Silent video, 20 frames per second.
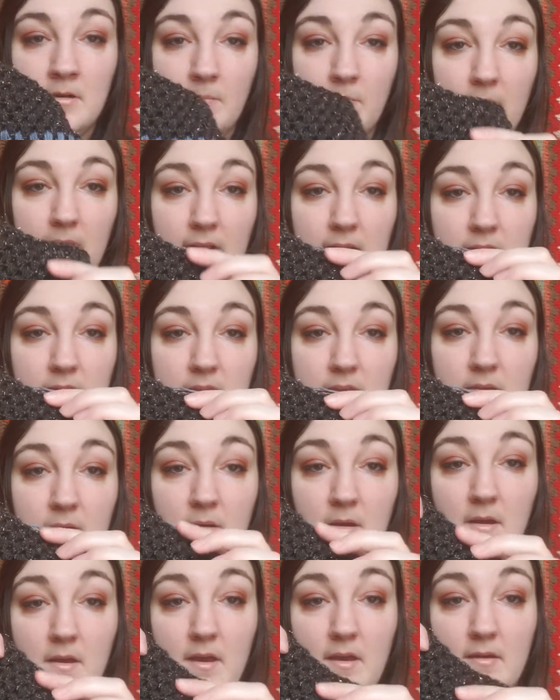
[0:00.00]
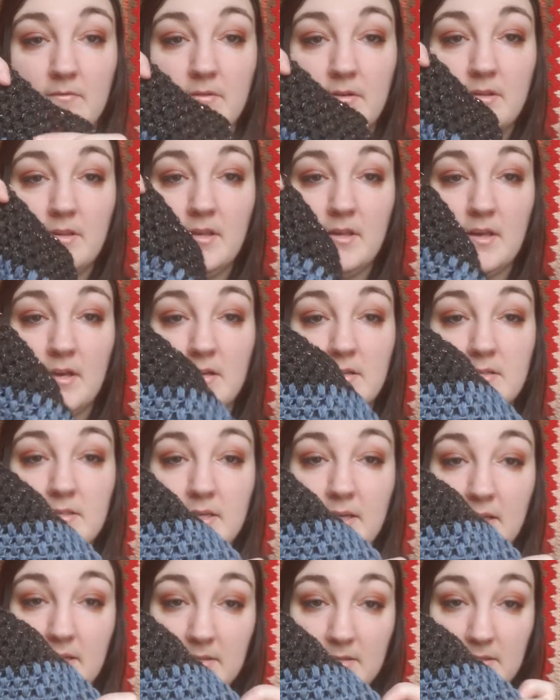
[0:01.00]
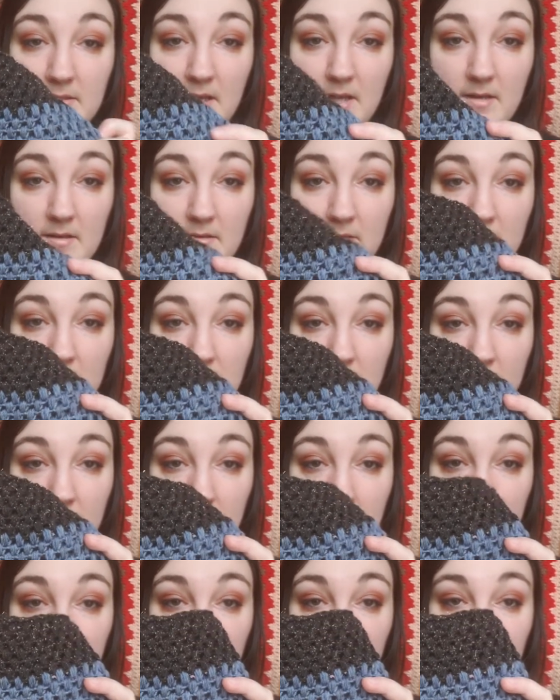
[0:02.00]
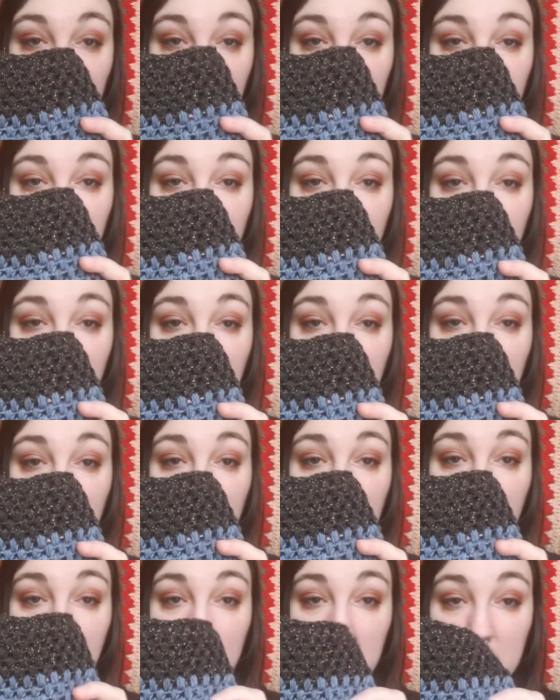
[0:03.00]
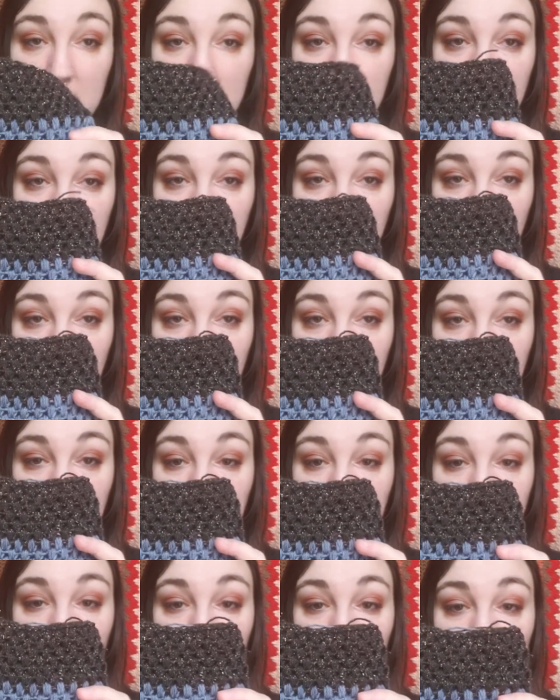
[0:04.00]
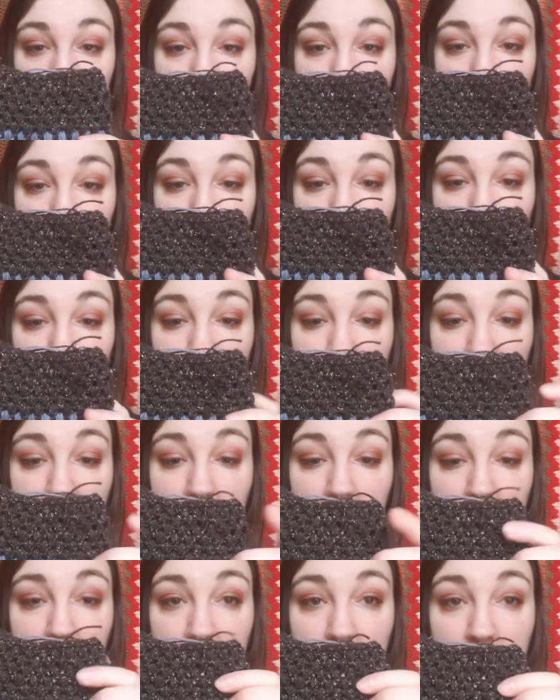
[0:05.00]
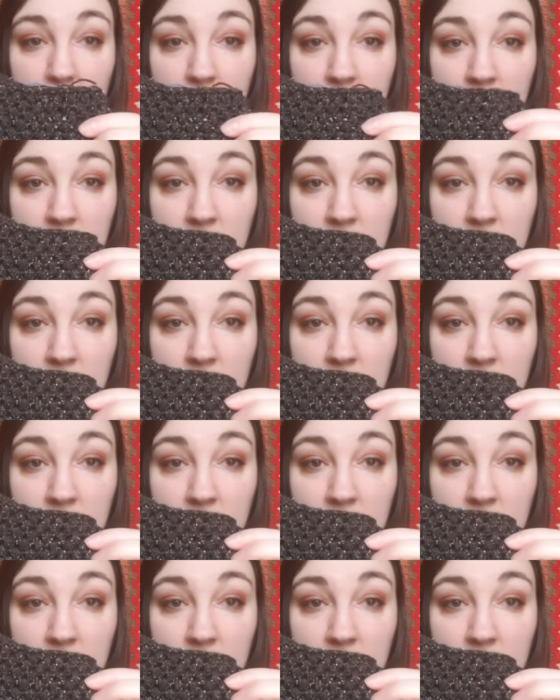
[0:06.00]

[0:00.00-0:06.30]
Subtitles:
But I think everything else I had done this week, except for maybe,